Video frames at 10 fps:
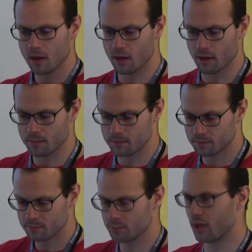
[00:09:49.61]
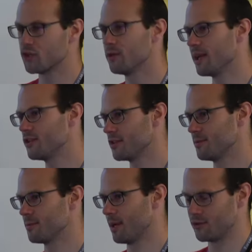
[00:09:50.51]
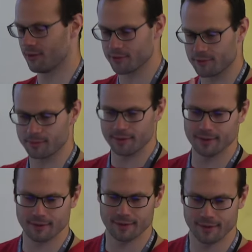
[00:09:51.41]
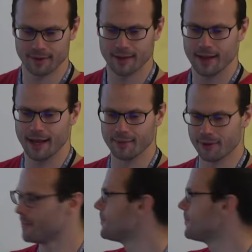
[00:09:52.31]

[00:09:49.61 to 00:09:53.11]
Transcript: Um, but I shouldn't make judgments about JavaScript. Anyway,